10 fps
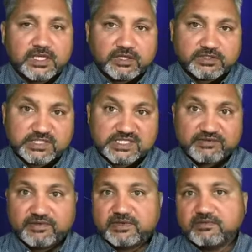Now
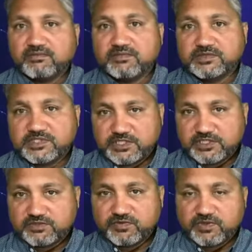seven
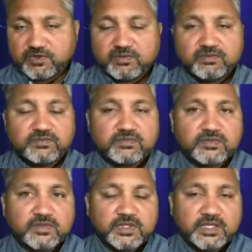sages we know,
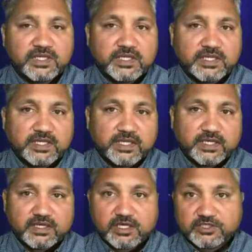
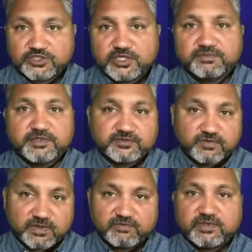and Kashyap is
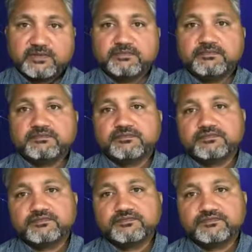one of them,
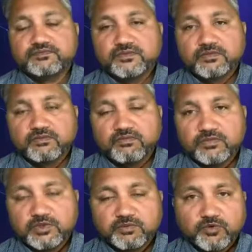
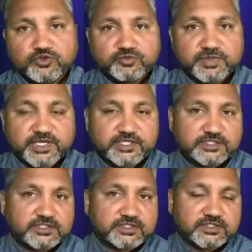the most
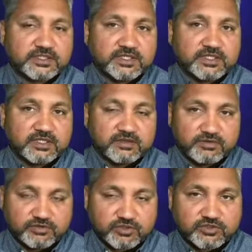biggest
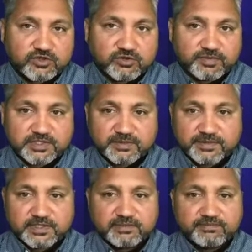is also called
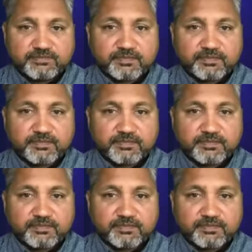Prajapati,